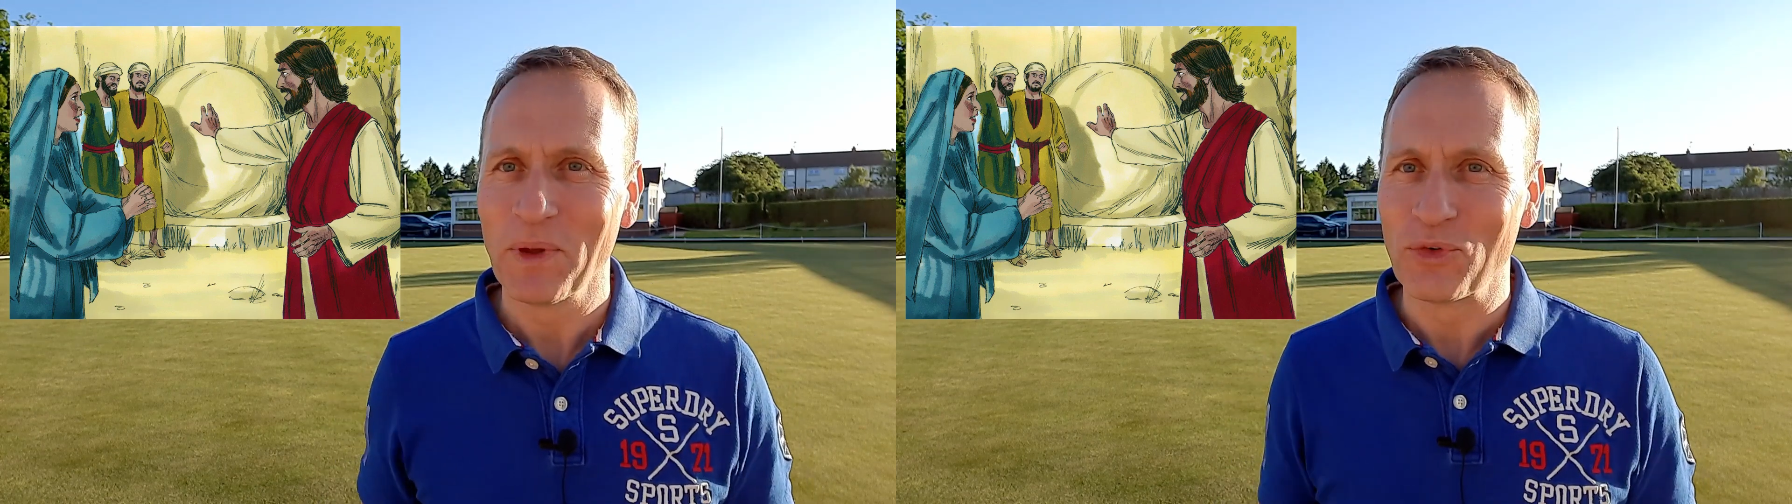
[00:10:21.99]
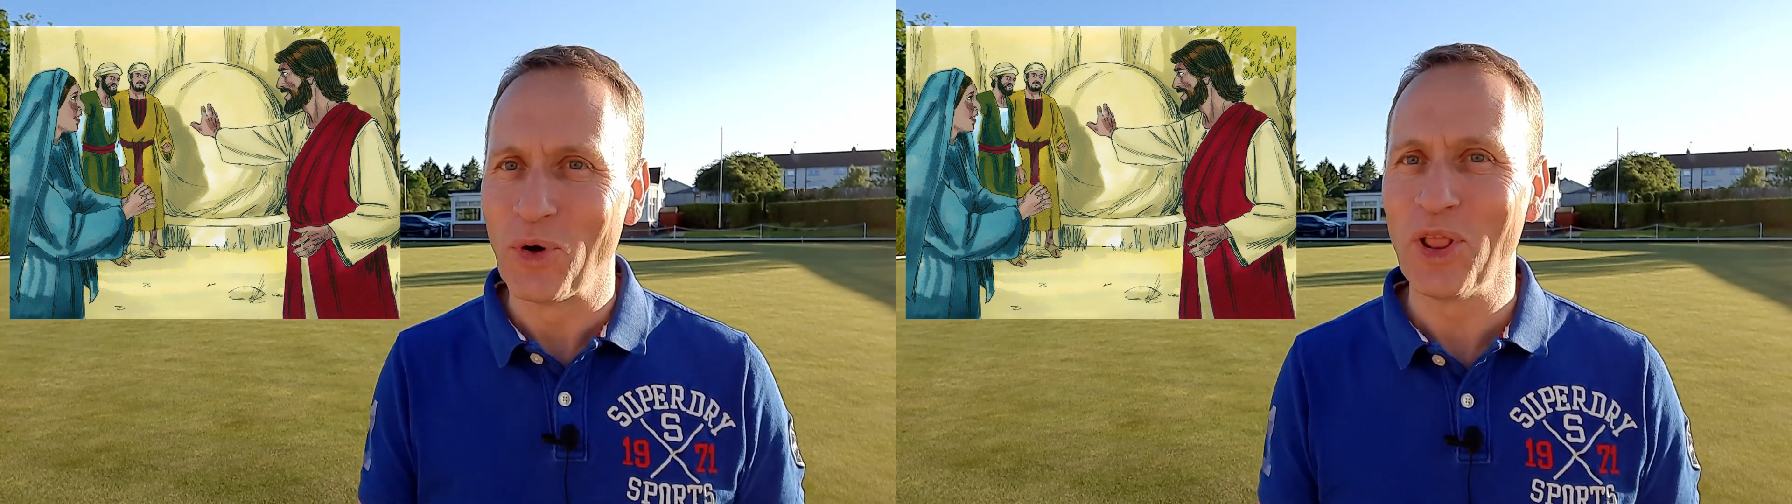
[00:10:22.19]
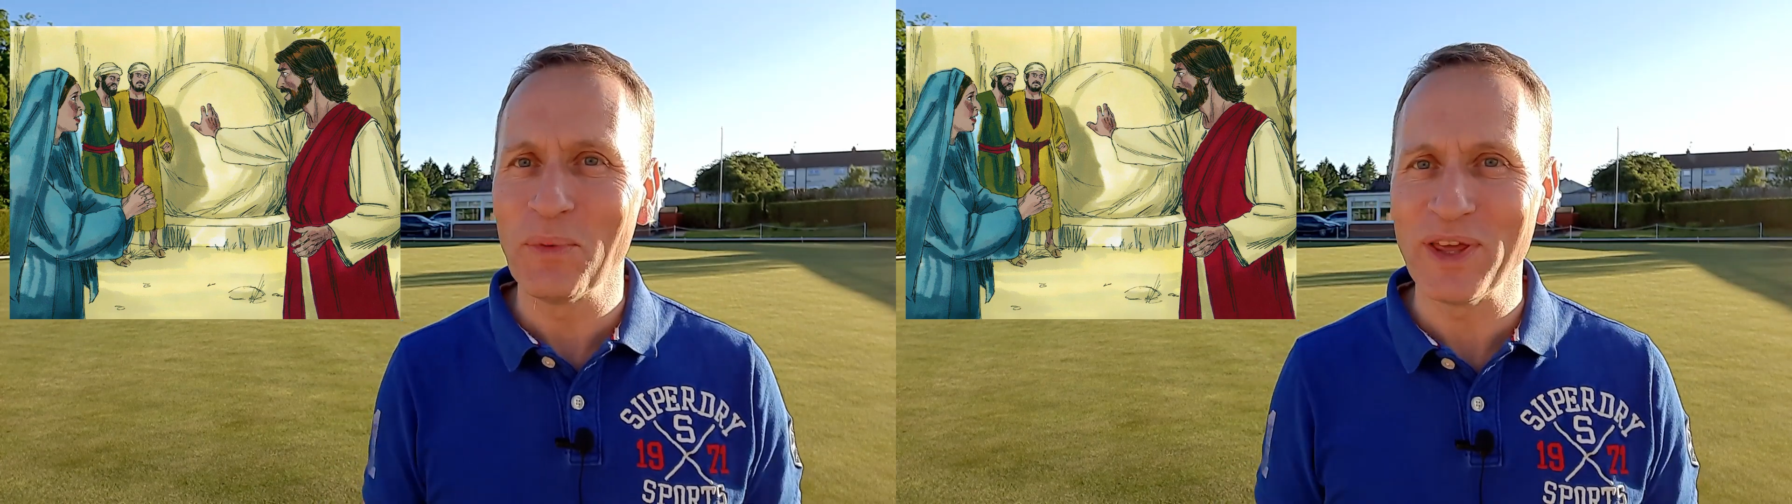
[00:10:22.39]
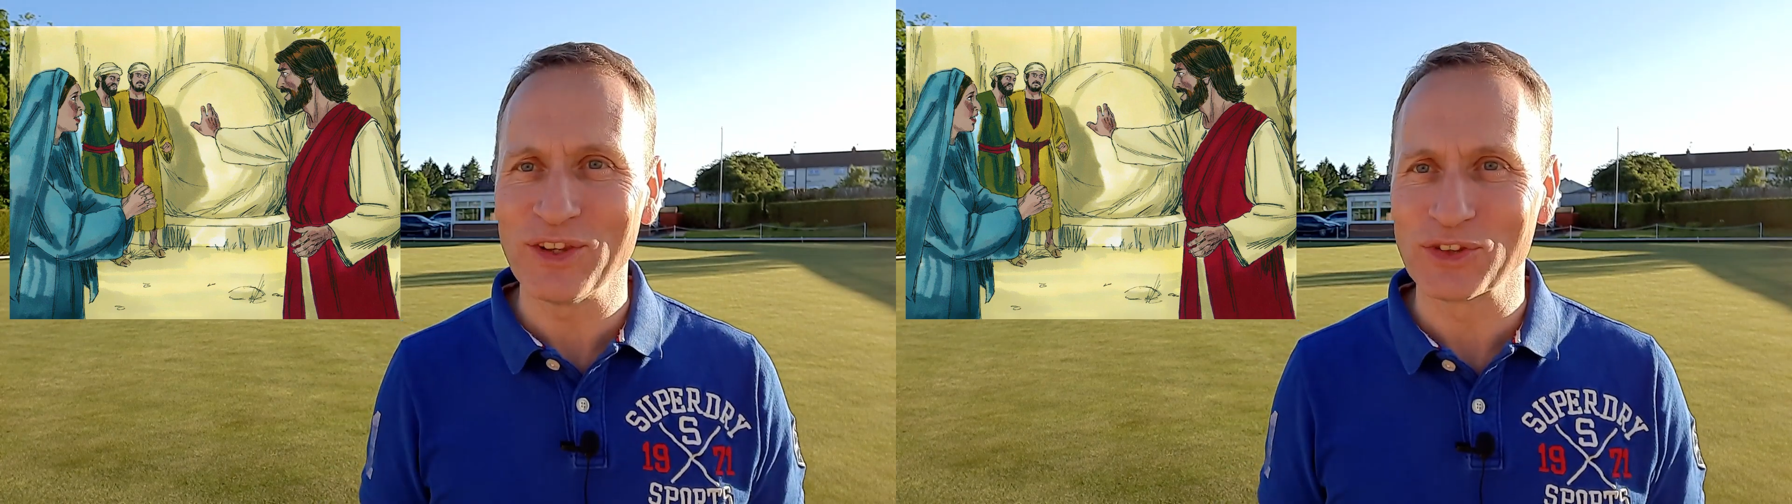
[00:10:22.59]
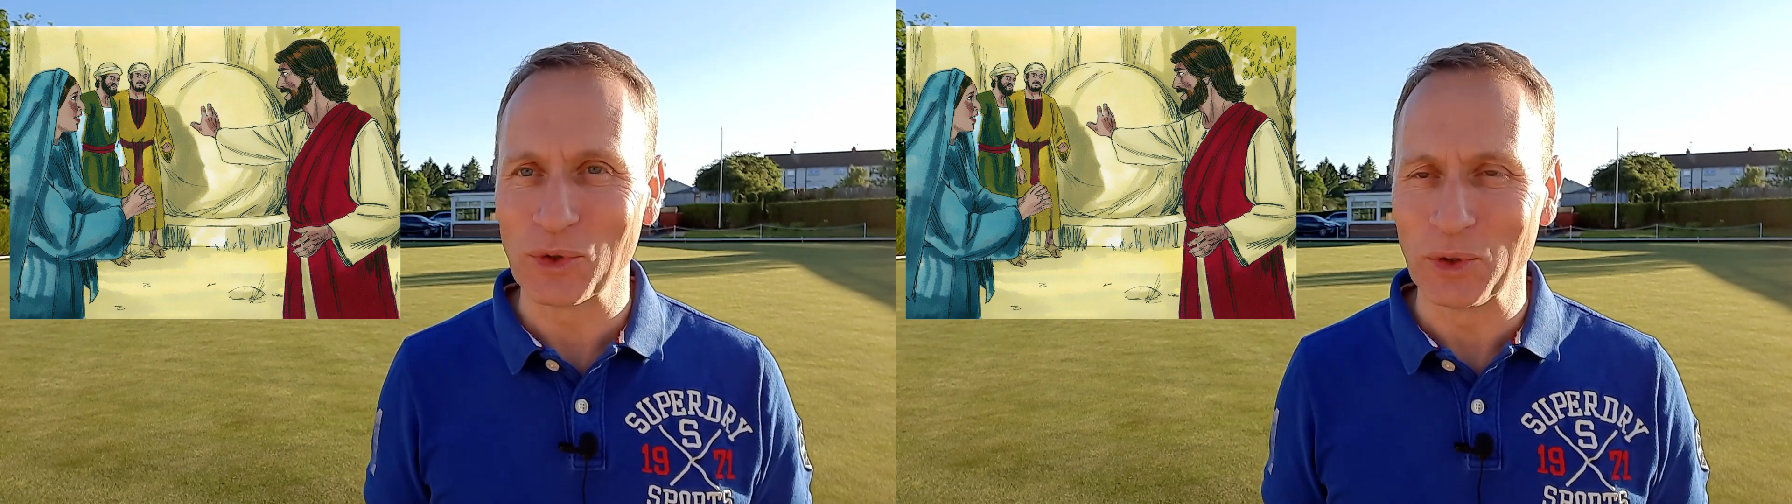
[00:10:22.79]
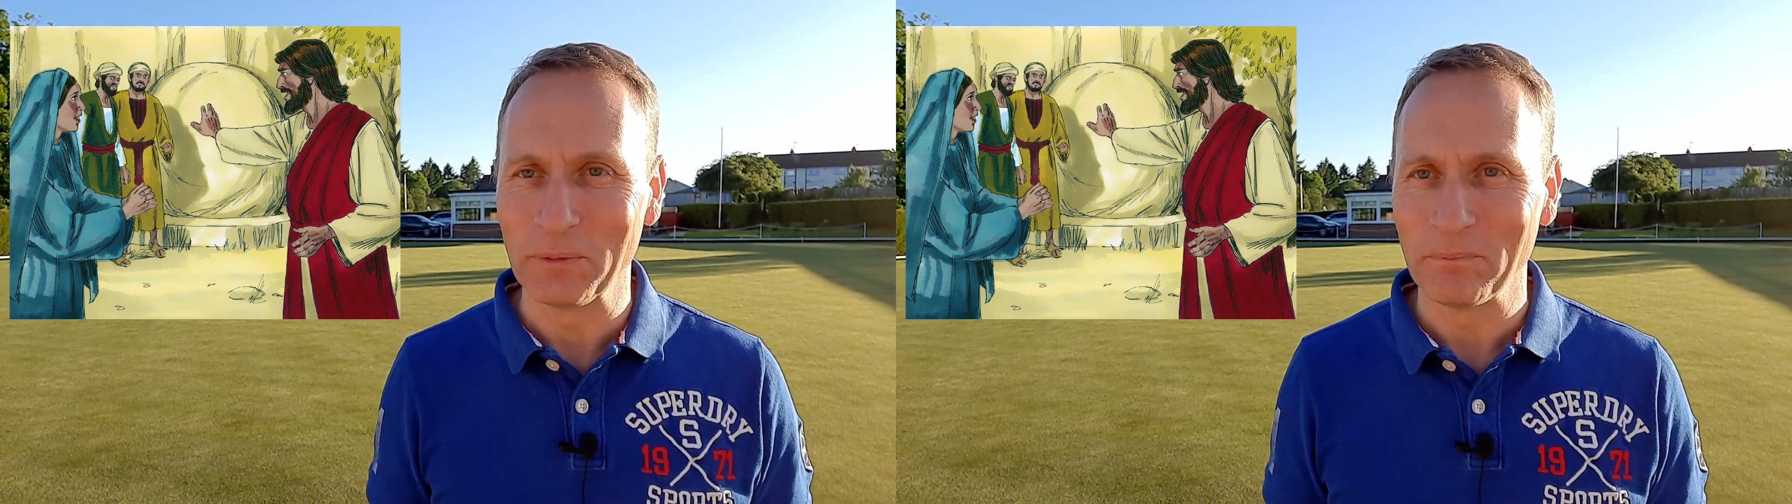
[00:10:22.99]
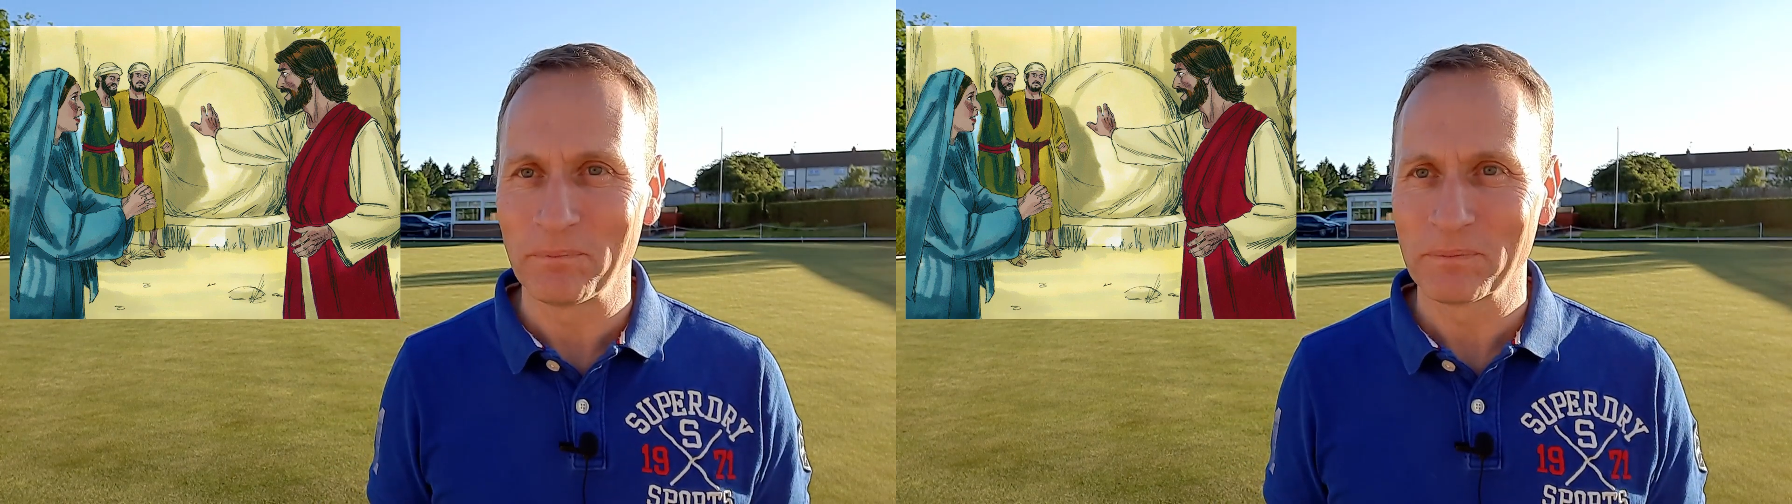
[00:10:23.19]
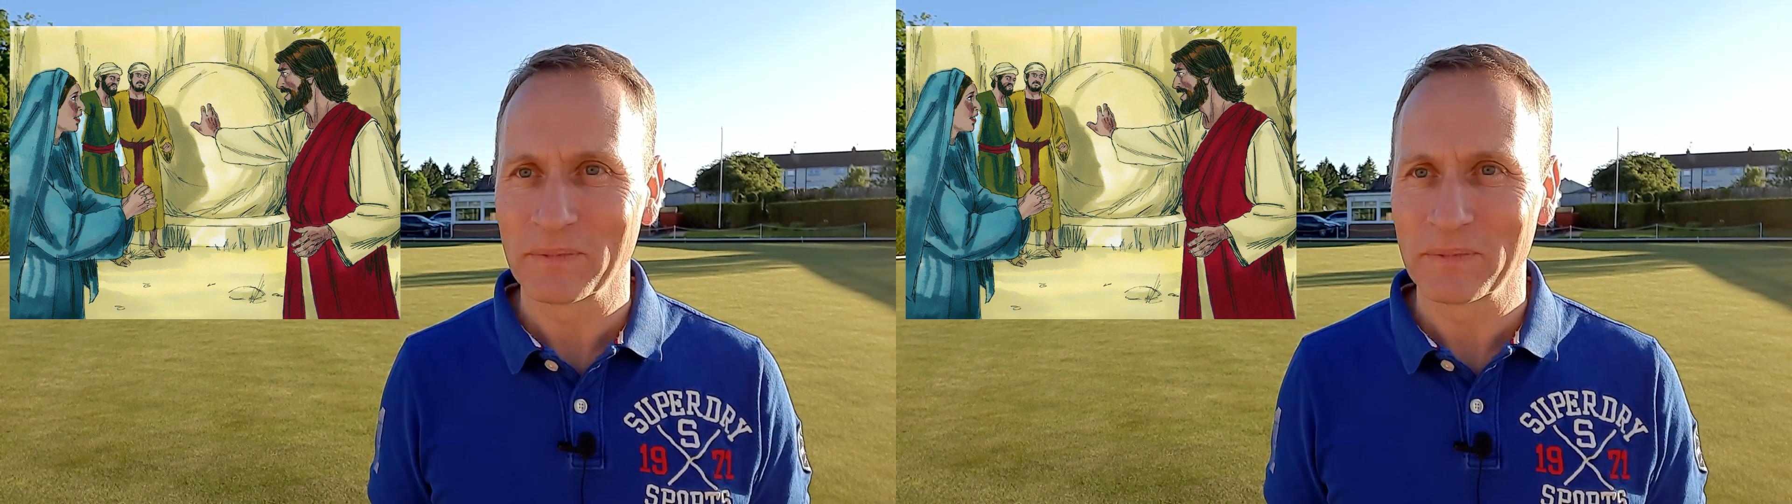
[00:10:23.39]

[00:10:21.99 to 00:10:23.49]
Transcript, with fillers: roll away the stone."